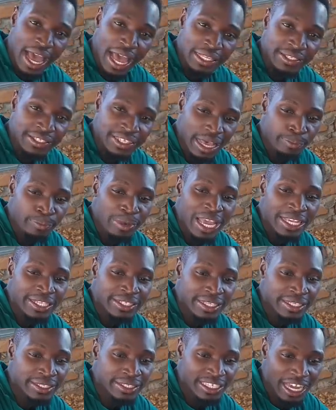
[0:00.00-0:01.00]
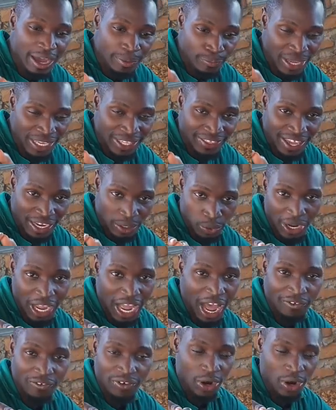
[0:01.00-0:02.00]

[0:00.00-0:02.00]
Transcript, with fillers: and some excess garbage that we have